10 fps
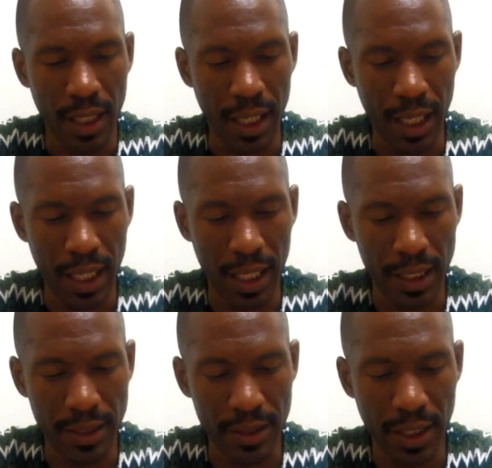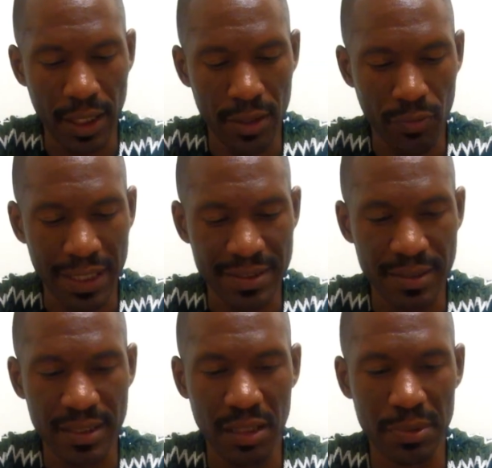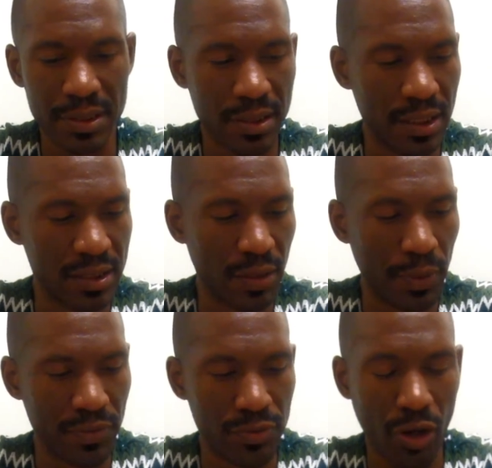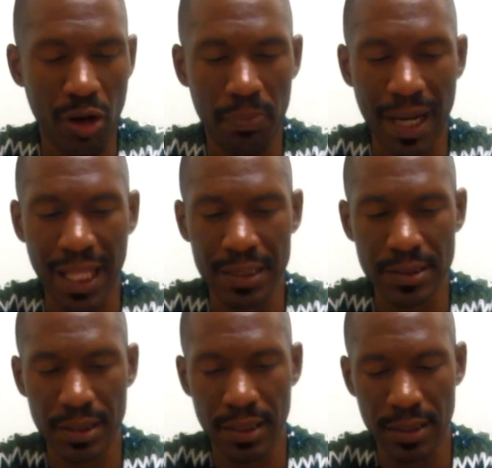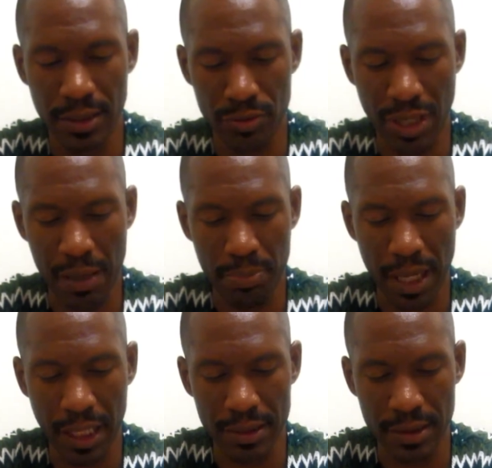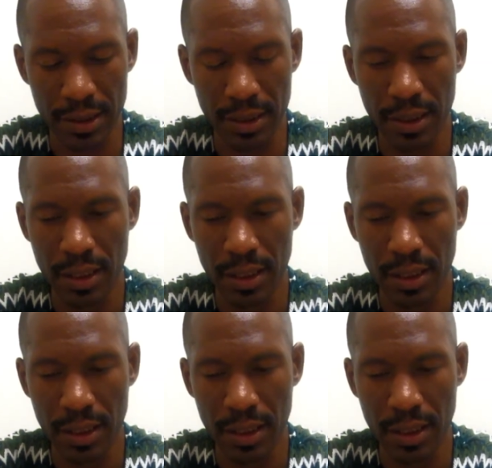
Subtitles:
And then the rest of the syllabus is the withdrawal policy, the drop policy,